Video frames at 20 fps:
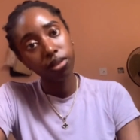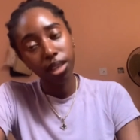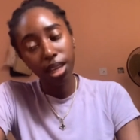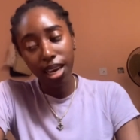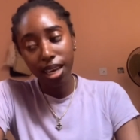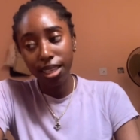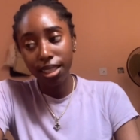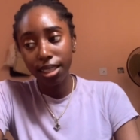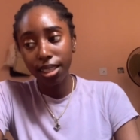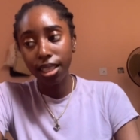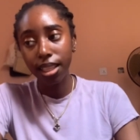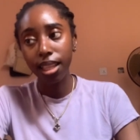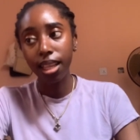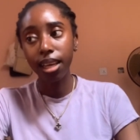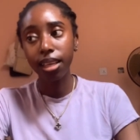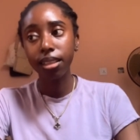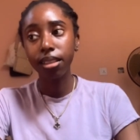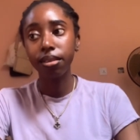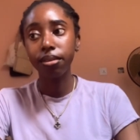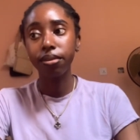guys
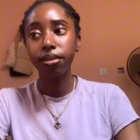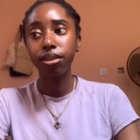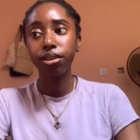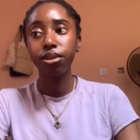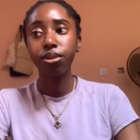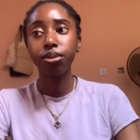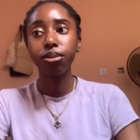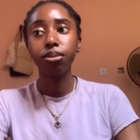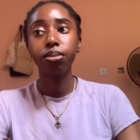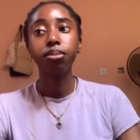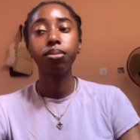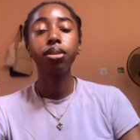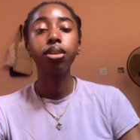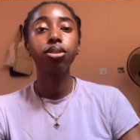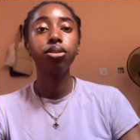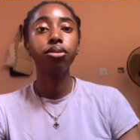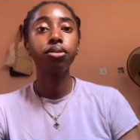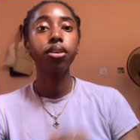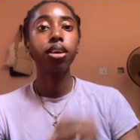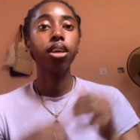liked the video, please
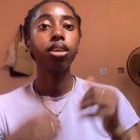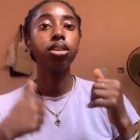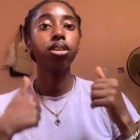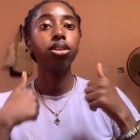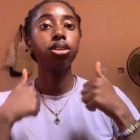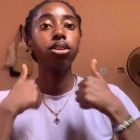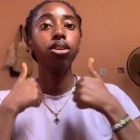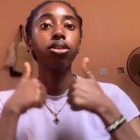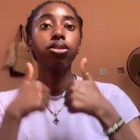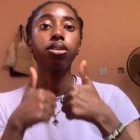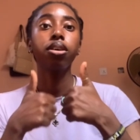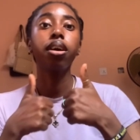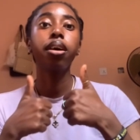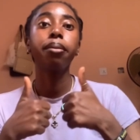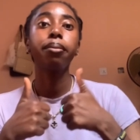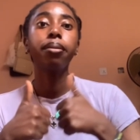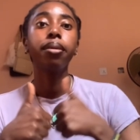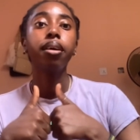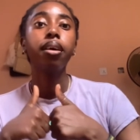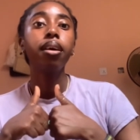don't forget to subscribe.
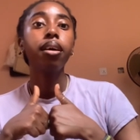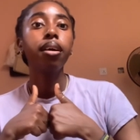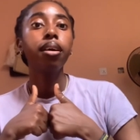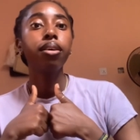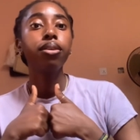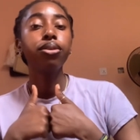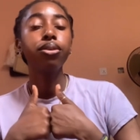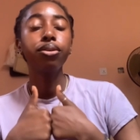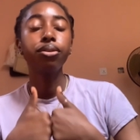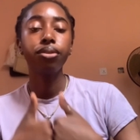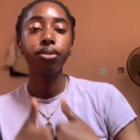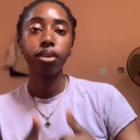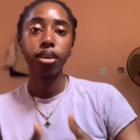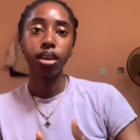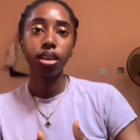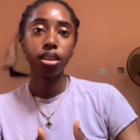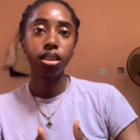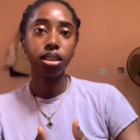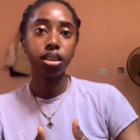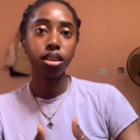Don't
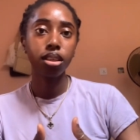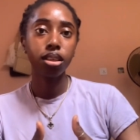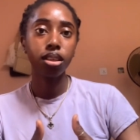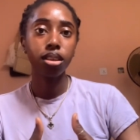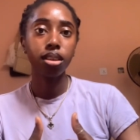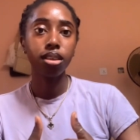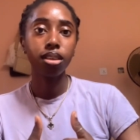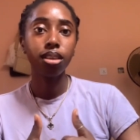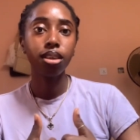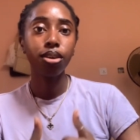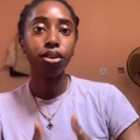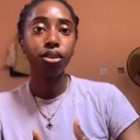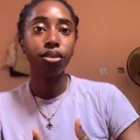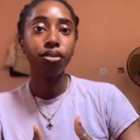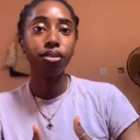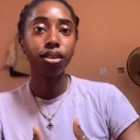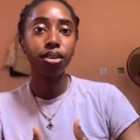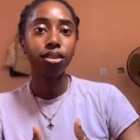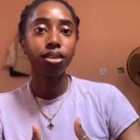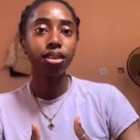forget to tell your
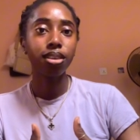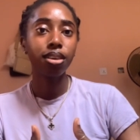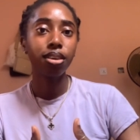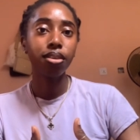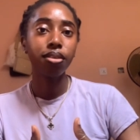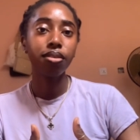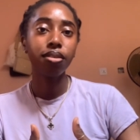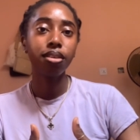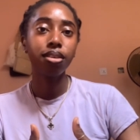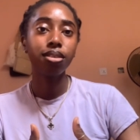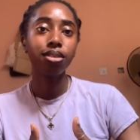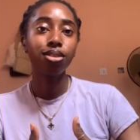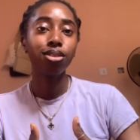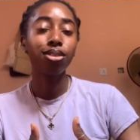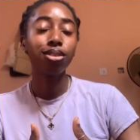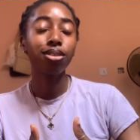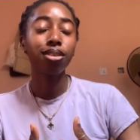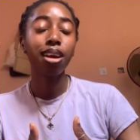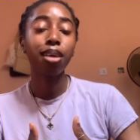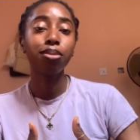friends to
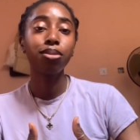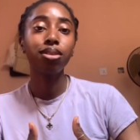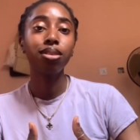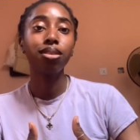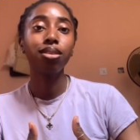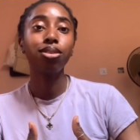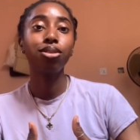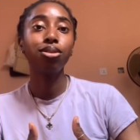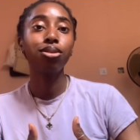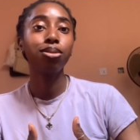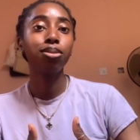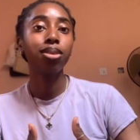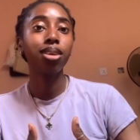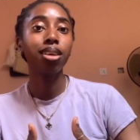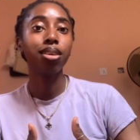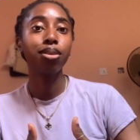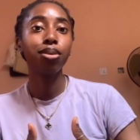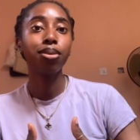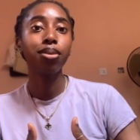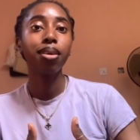subscribe to the YouTube
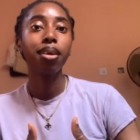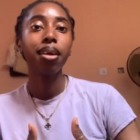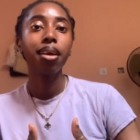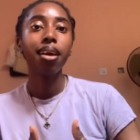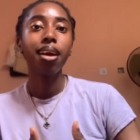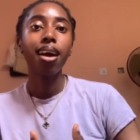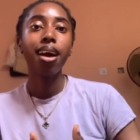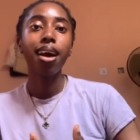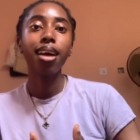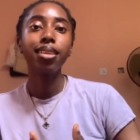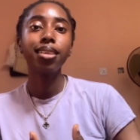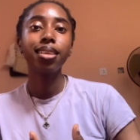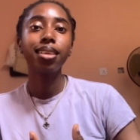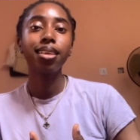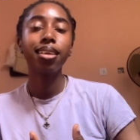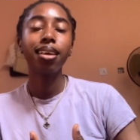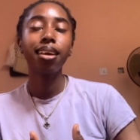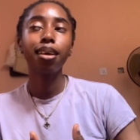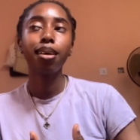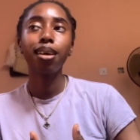channel. And
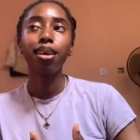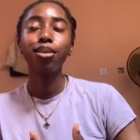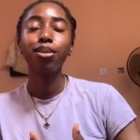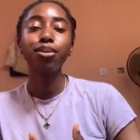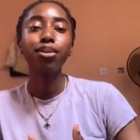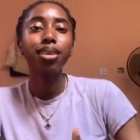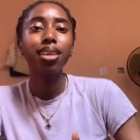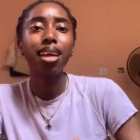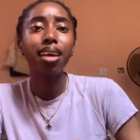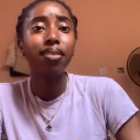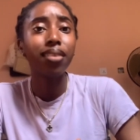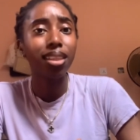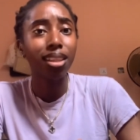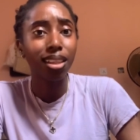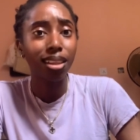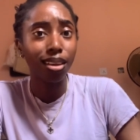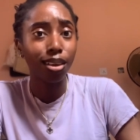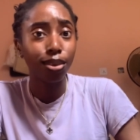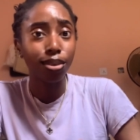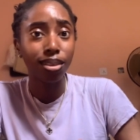yeah, I don't really have
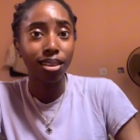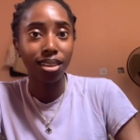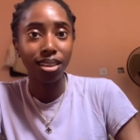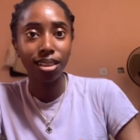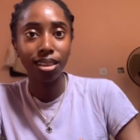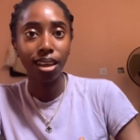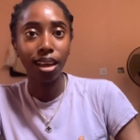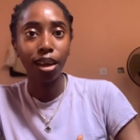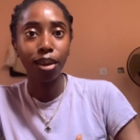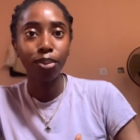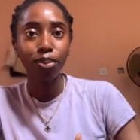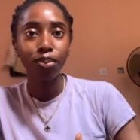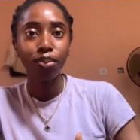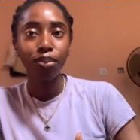anything else to say.